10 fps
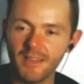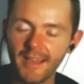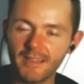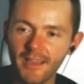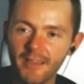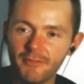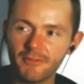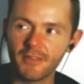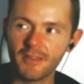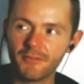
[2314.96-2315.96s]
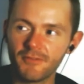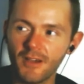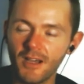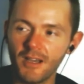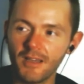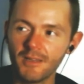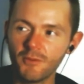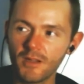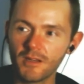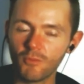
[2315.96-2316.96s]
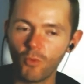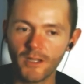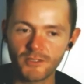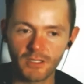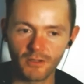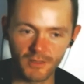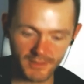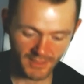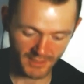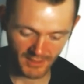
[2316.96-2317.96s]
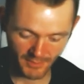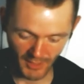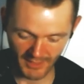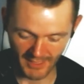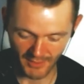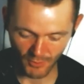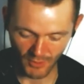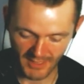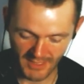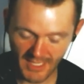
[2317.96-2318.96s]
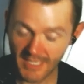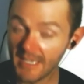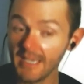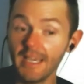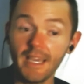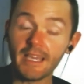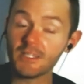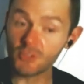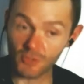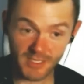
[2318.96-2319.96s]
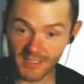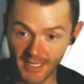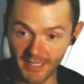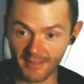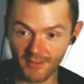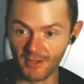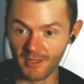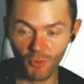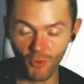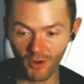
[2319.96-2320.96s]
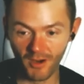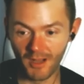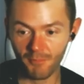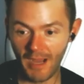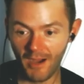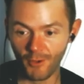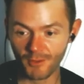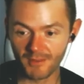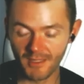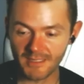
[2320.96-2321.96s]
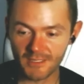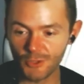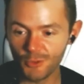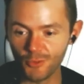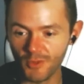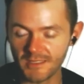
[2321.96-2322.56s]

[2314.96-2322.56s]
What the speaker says: And if anyone watching or listening to this podcast was interested in learning more about, let's do